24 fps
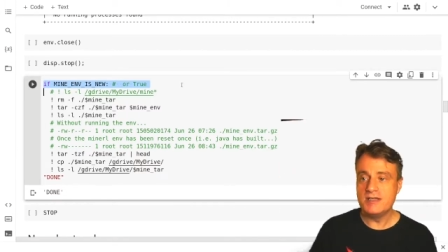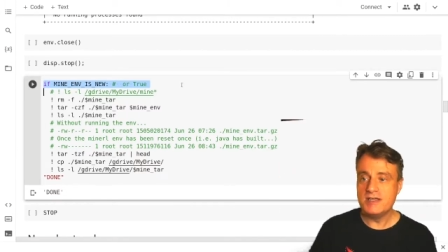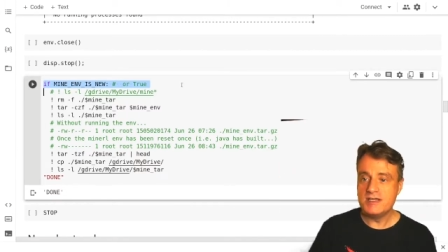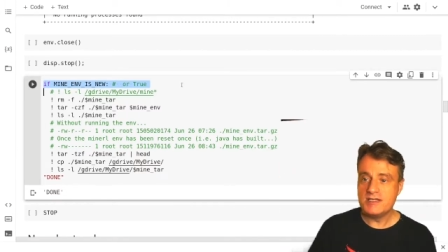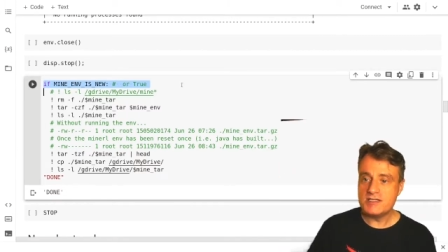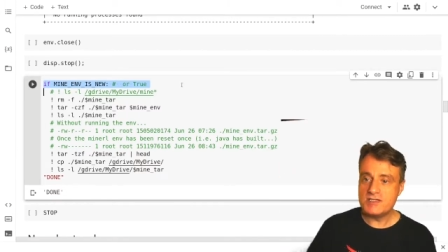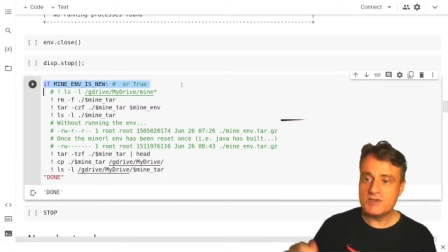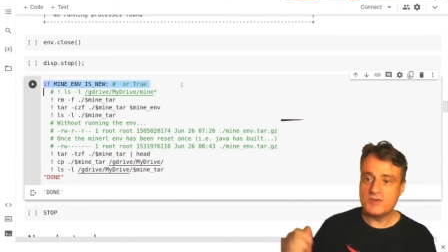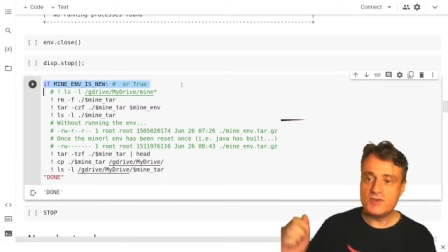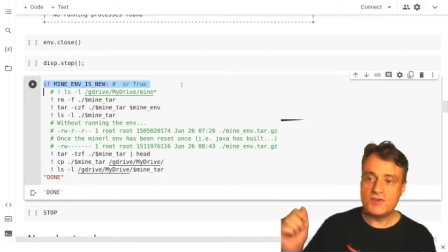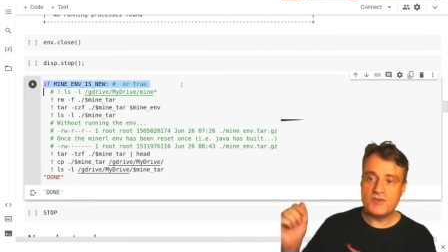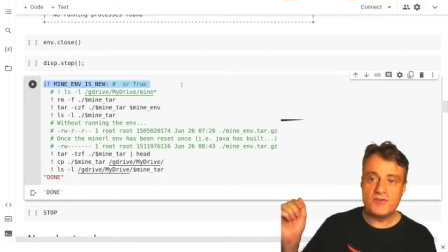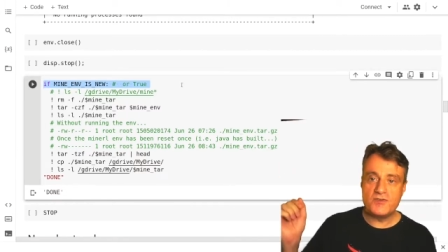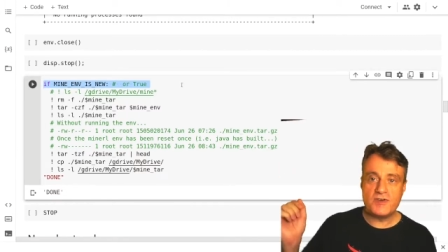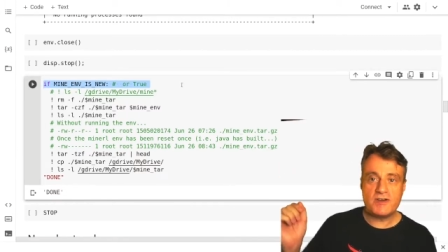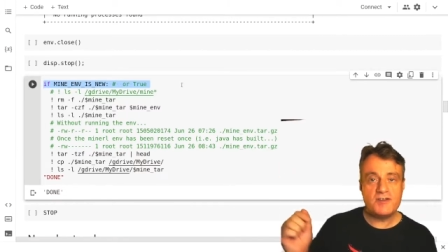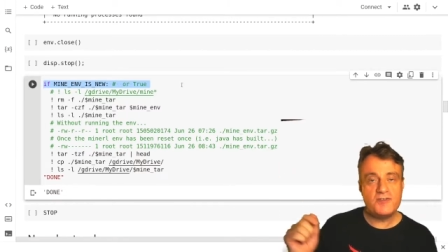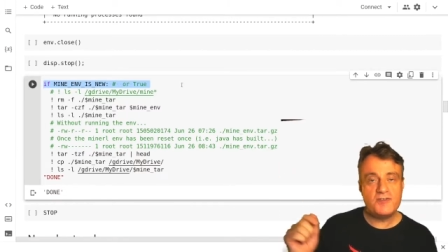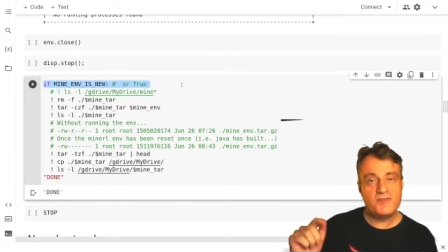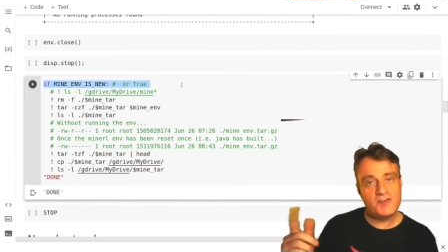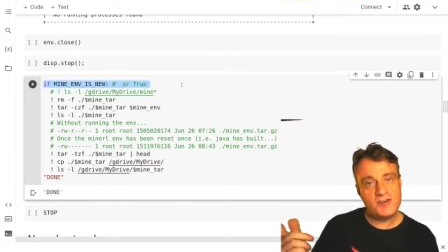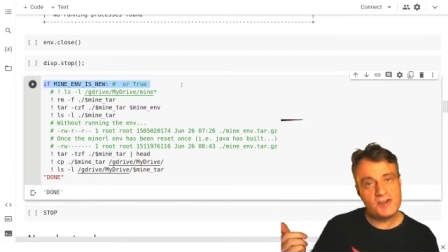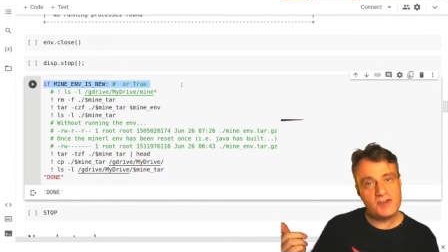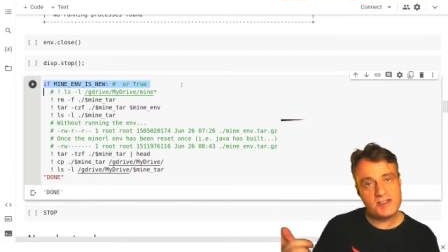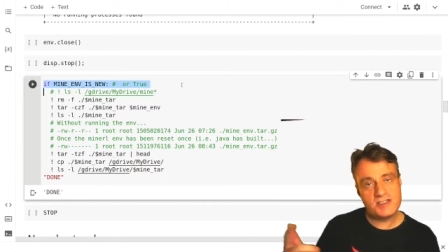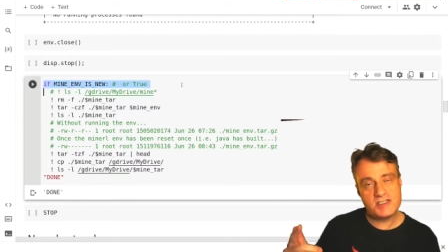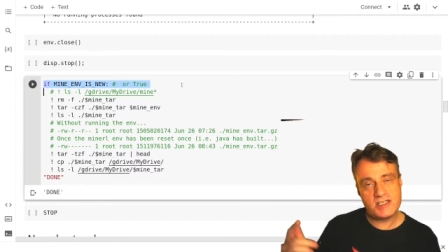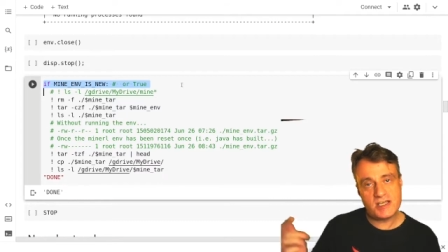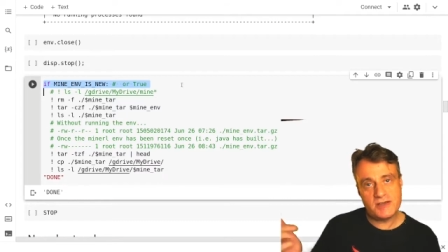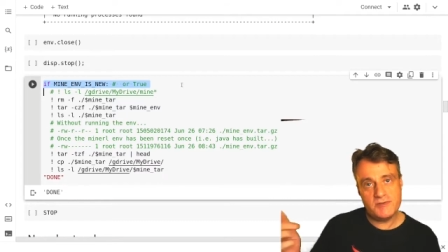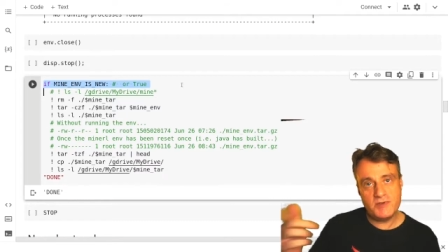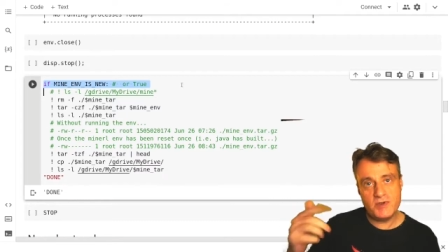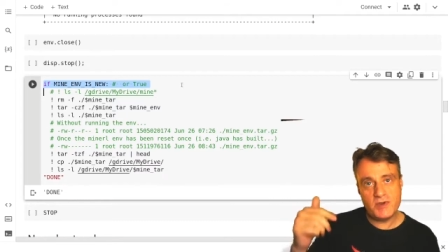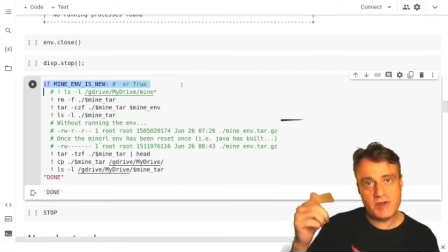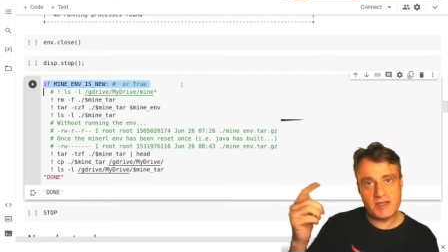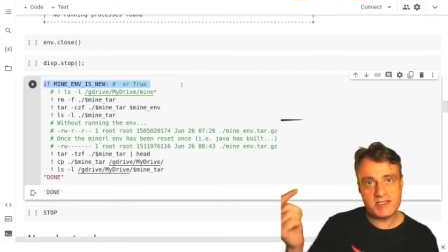So the very first time
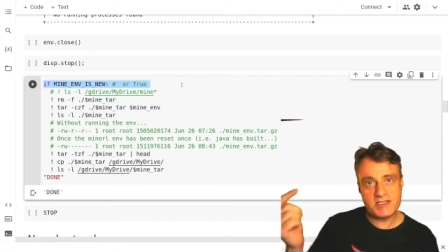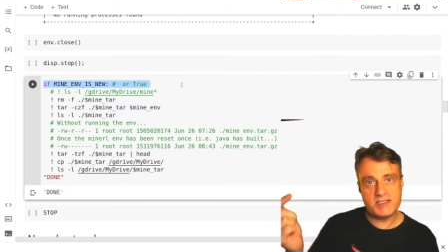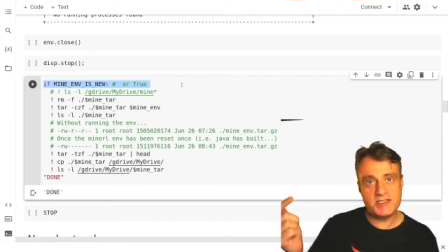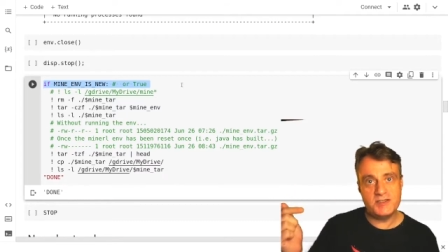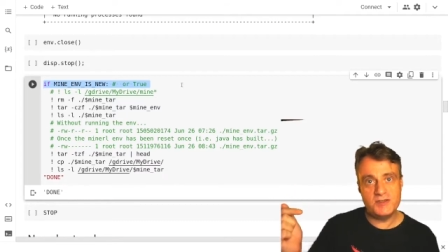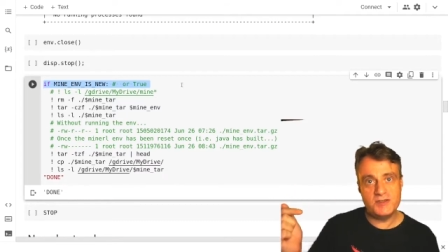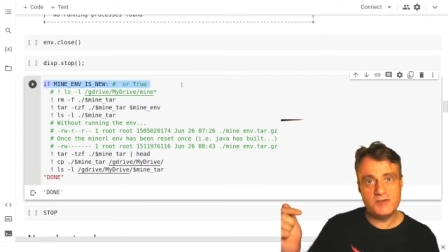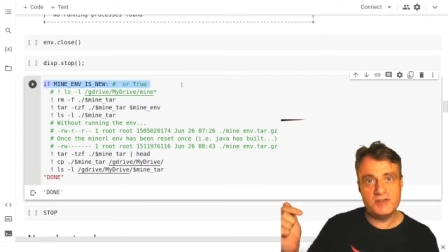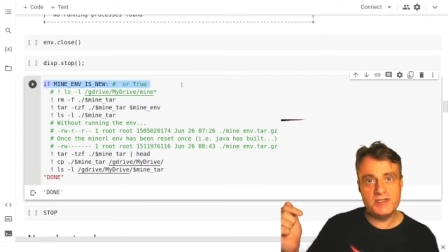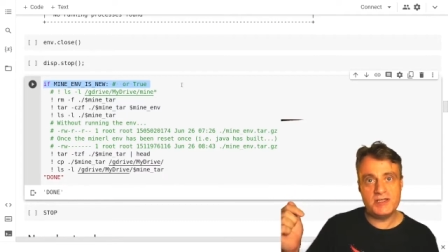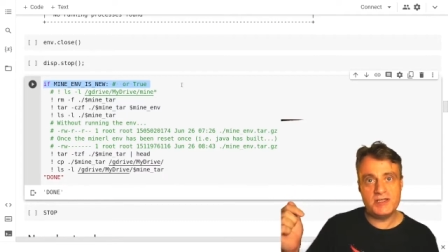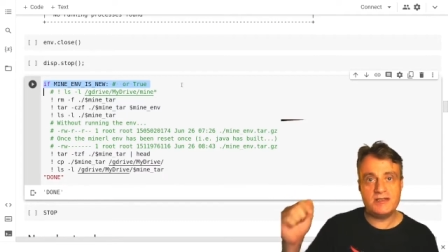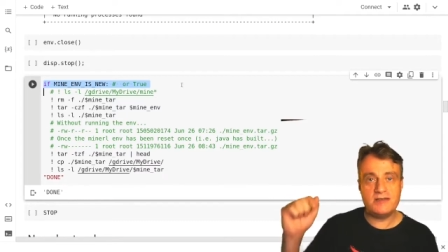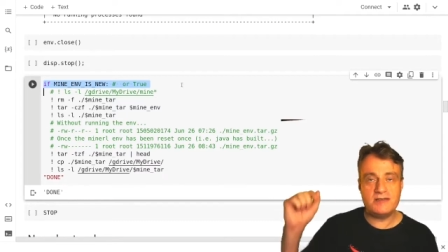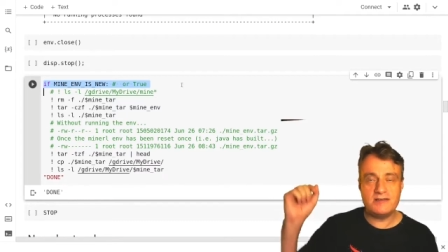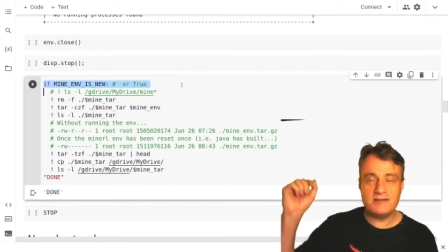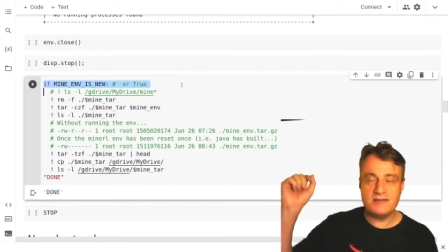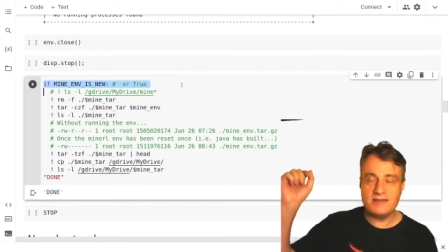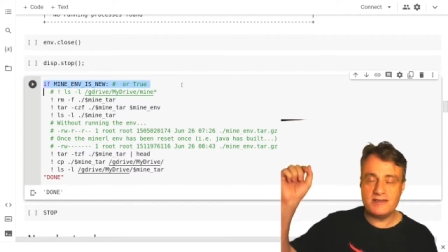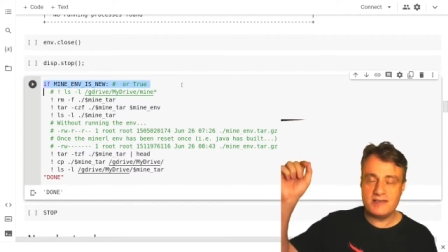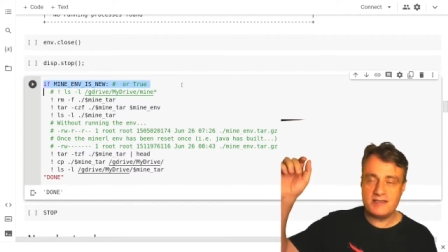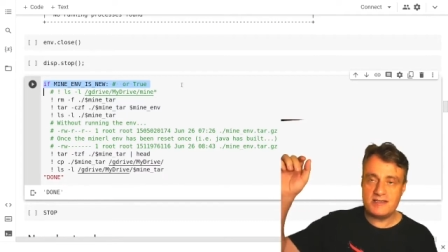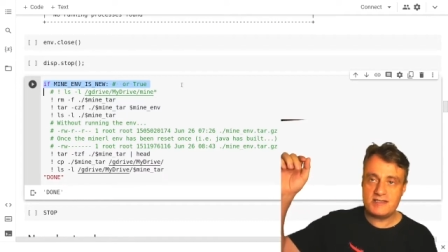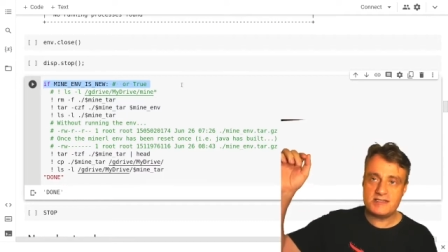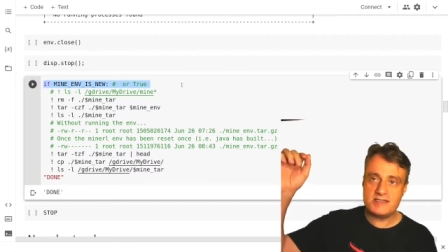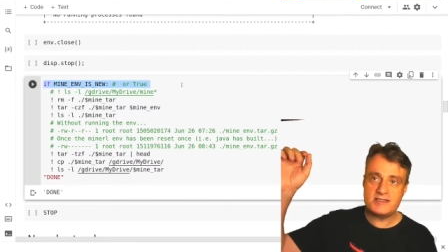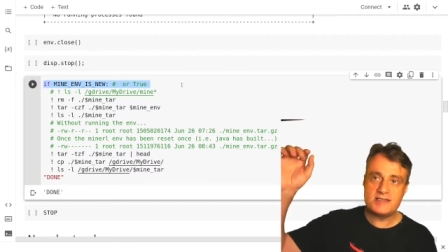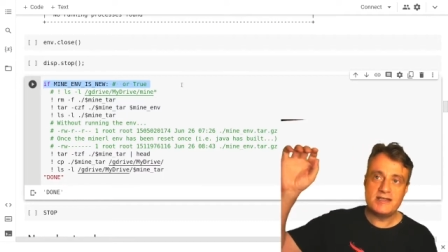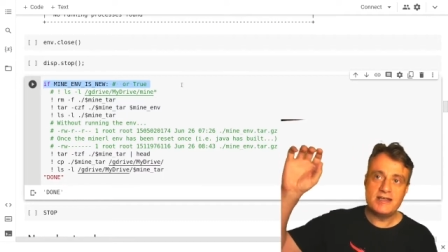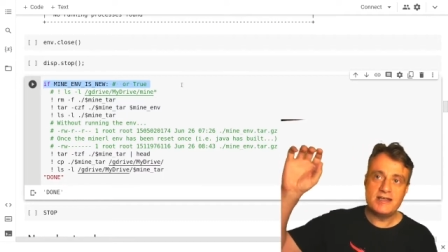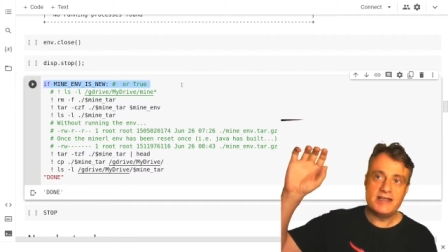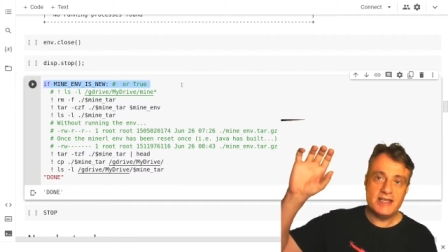you execute it, this,